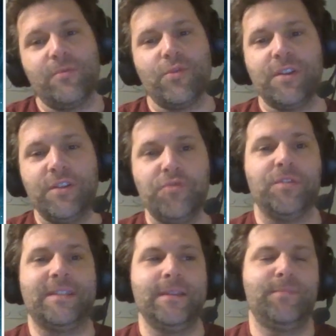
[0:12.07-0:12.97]
we're going to do a
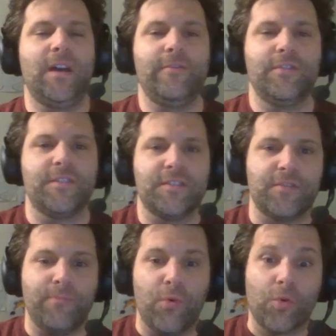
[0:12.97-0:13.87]
deep dive into the
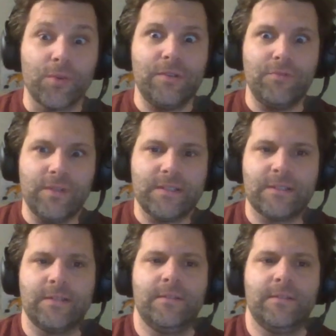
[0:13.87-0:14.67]
support units.